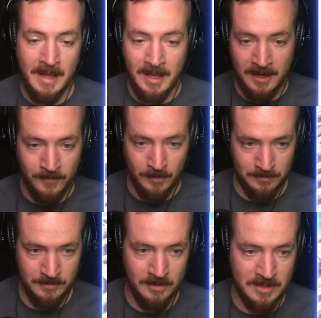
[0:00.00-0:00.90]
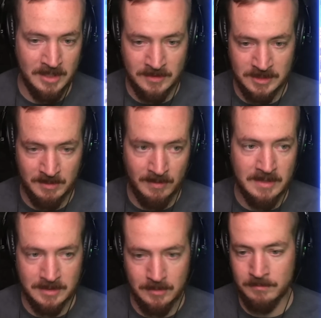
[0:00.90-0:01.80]
And if your, your intention is to be
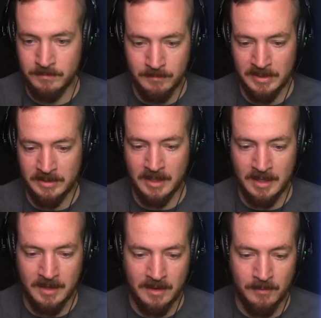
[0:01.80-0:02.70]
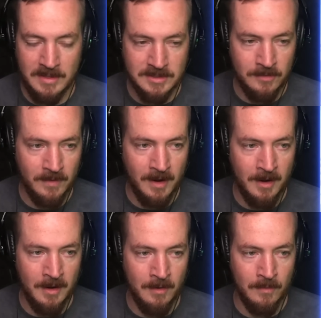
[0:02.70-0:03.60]
rescued, building a, a rescue
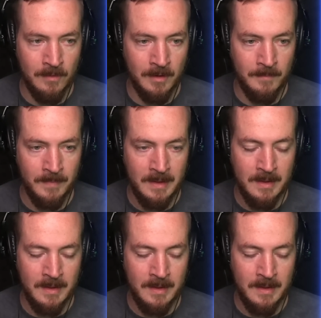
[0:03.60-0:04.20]
fire or